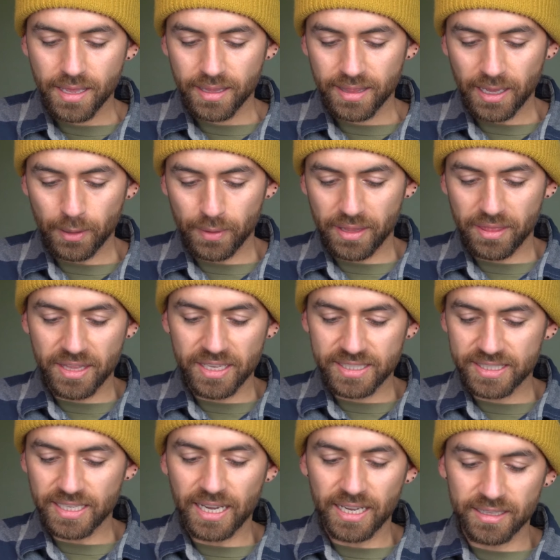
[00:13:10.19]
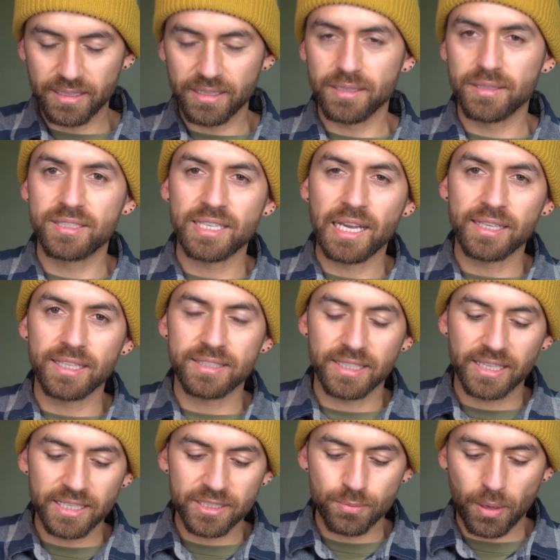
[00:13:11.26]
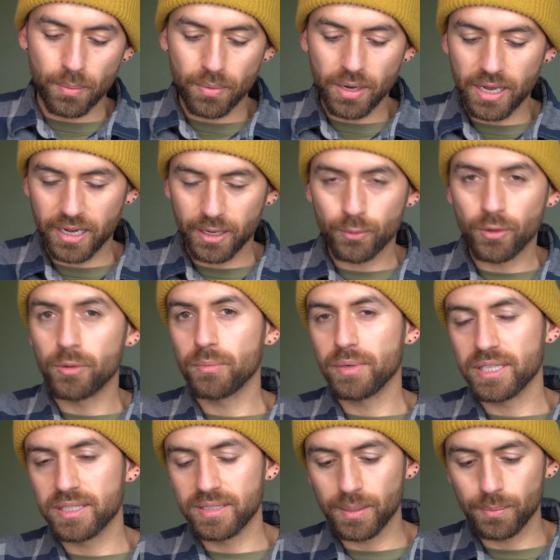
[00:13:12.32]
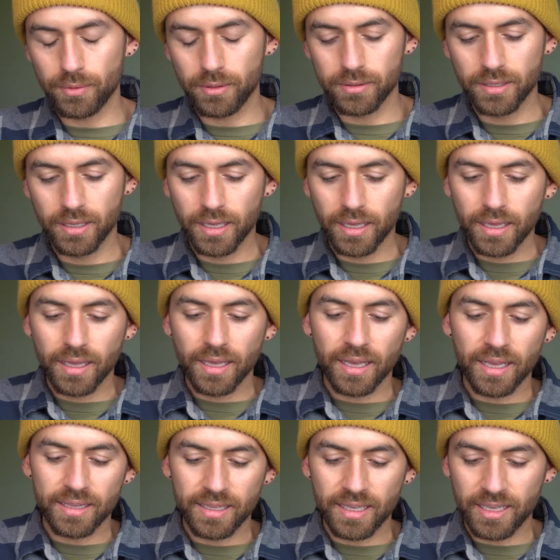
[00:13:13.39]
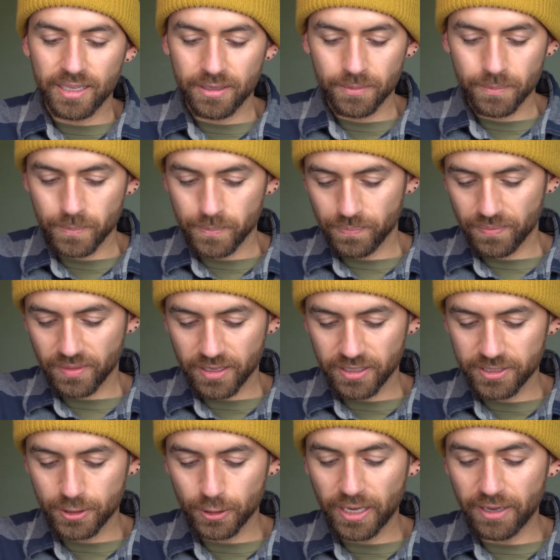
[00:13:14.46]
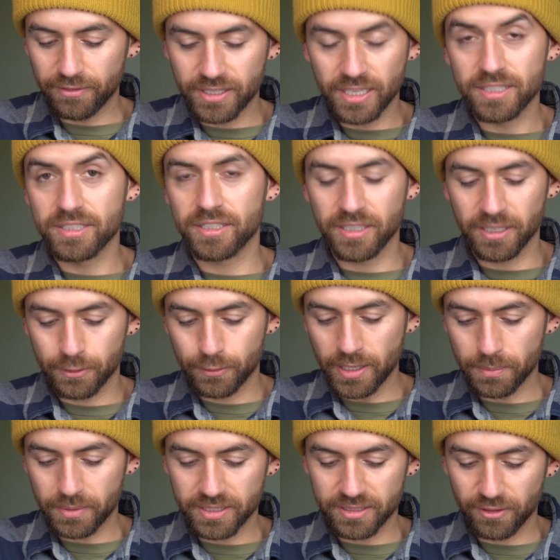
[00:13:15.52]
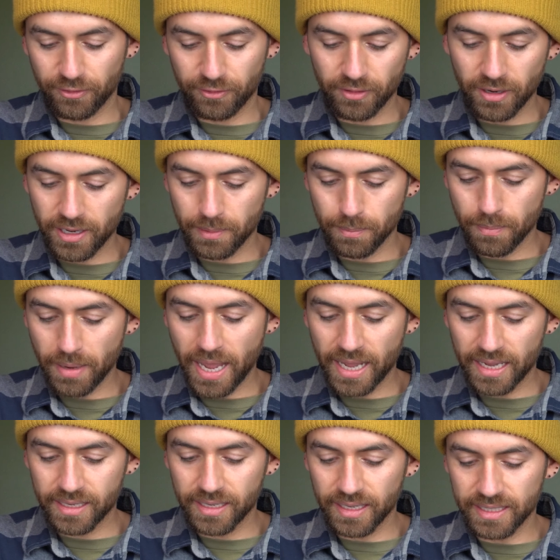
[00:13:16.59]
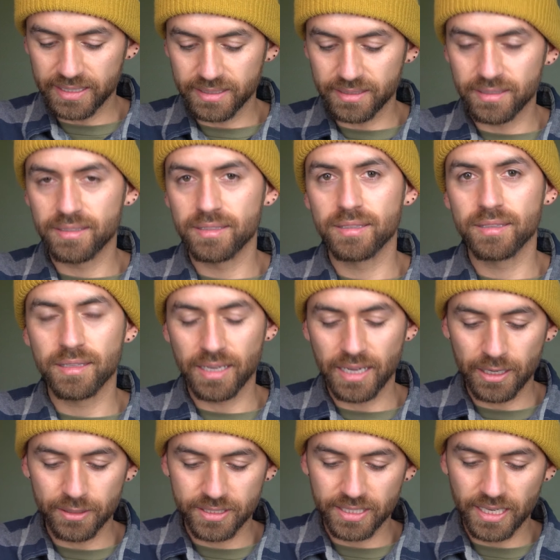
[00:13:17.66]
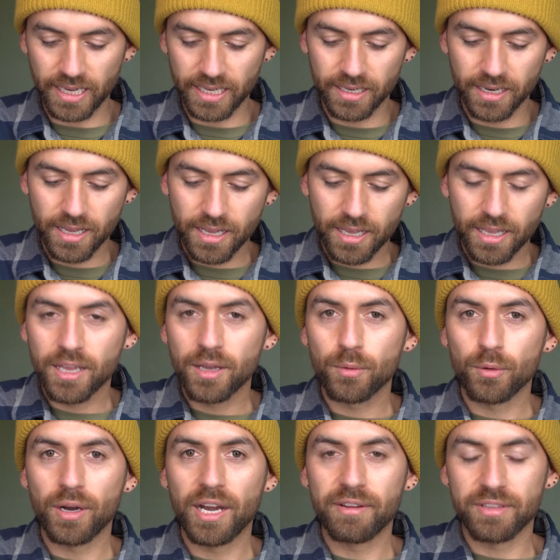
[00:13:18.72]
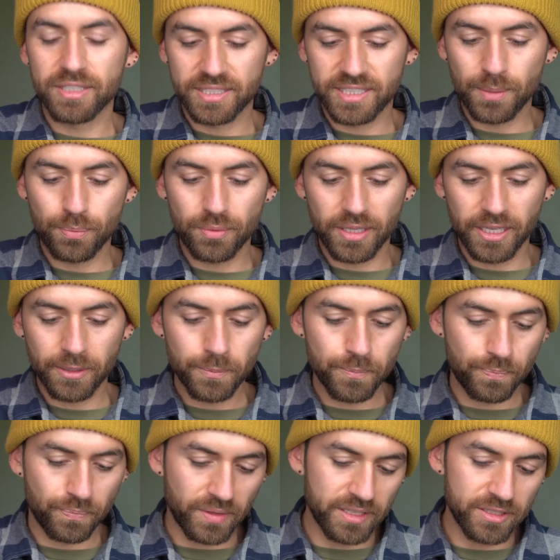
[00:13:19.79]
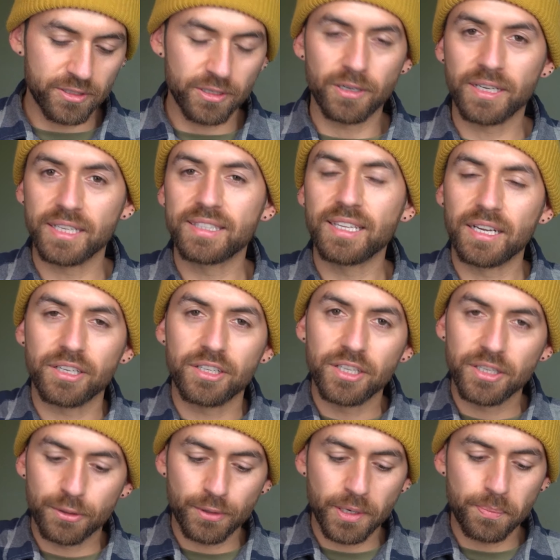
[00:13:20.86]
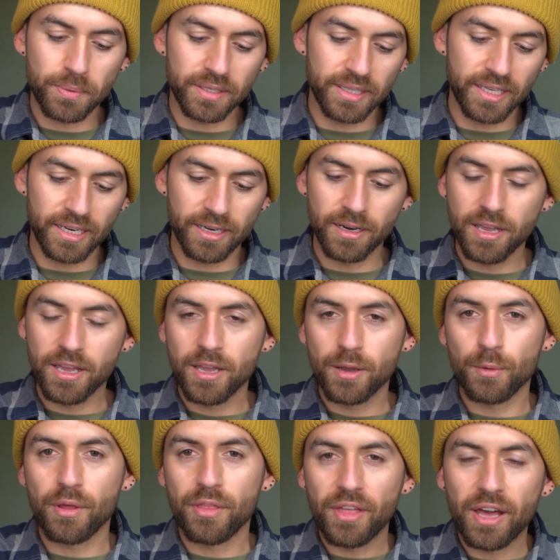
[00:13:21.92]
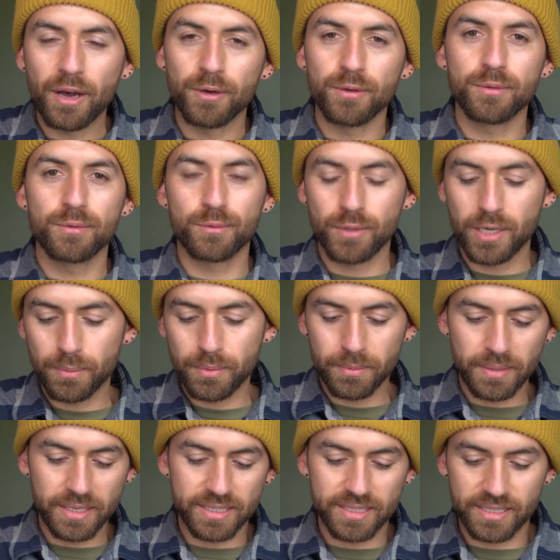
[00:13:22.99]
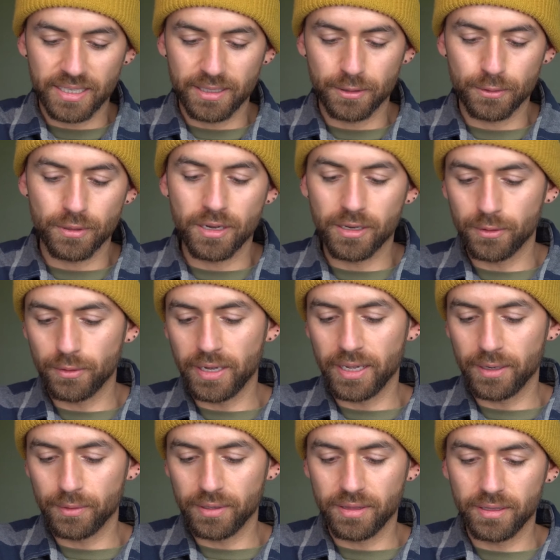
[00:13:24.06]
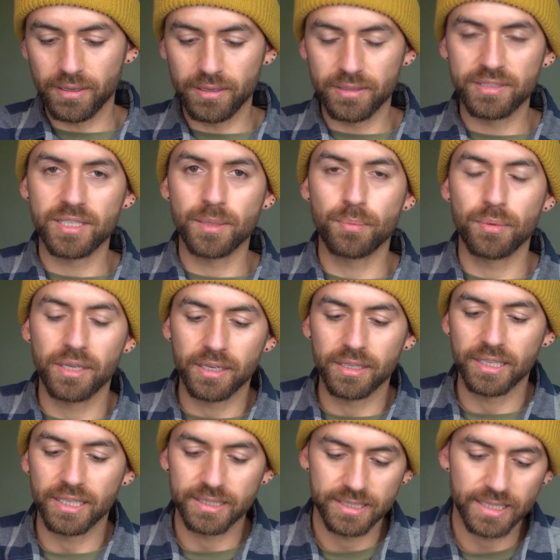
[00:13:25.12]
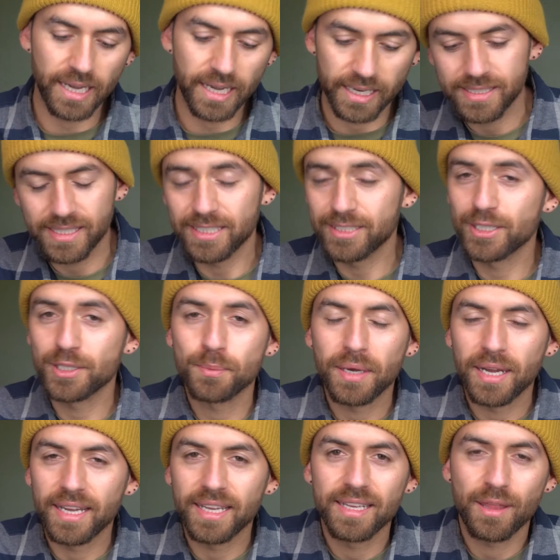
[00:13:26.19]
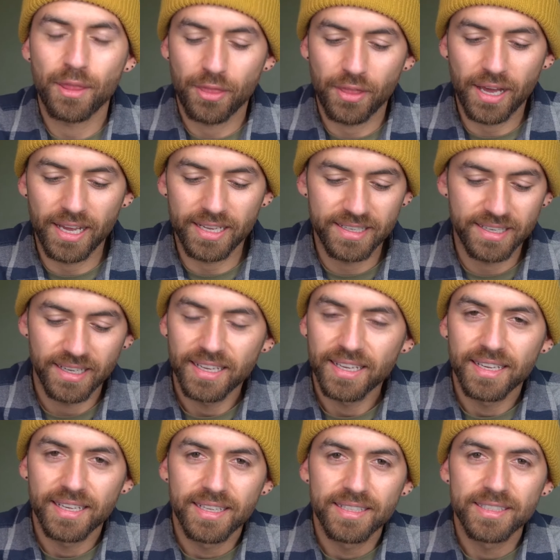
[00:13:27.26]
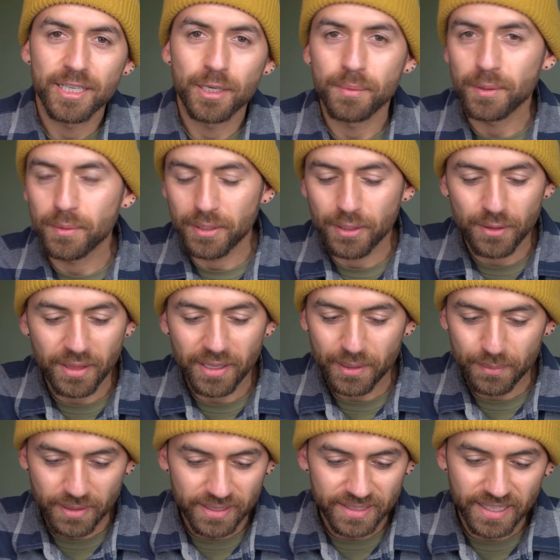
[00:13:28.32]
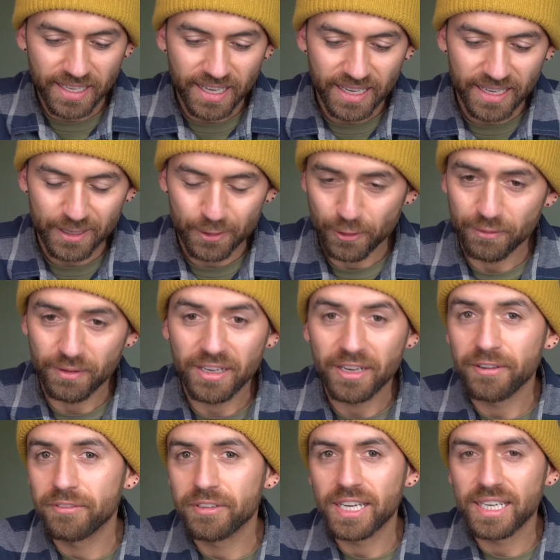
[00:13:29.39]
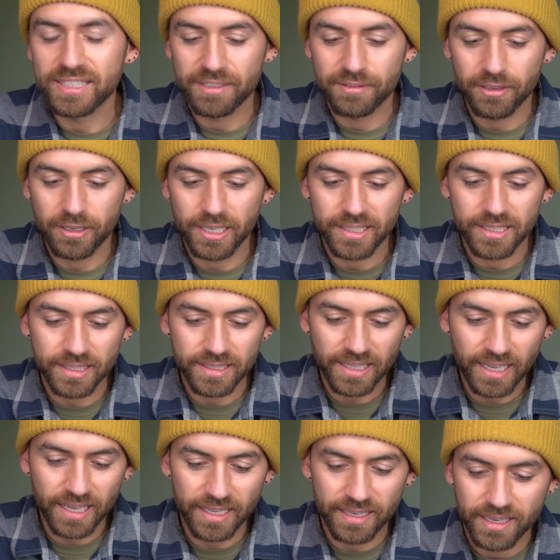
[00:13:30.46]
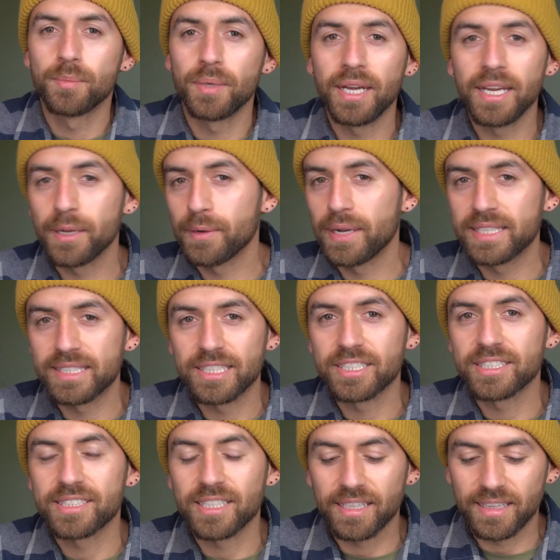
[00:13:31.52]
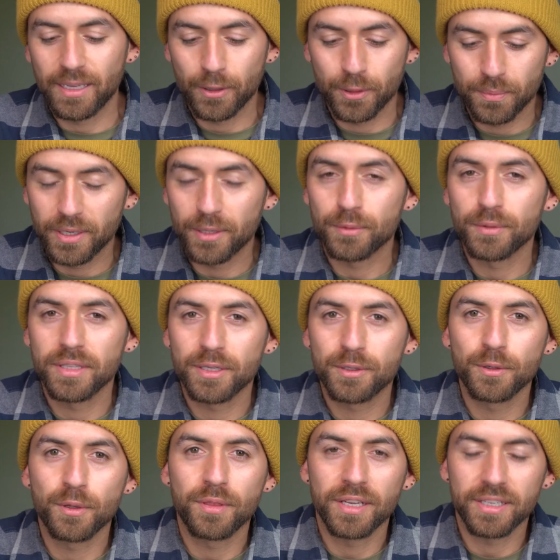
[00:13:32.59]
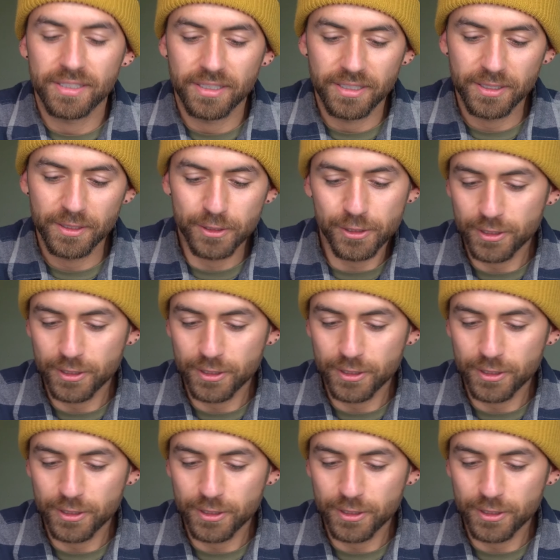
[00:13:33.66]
That way this side, the side that's against my body, won't be stippled. And then I'll still have tons of good grip, because the front and back and outside will have the stippling. And so I'll get that good grip on there without rubbing my skin the wrong way with the stippling on the inside. So that's just my thought. Tell me what you think about that, or if any of you guys have already done that. But anyways, I just thought that would be a really cool thing to do.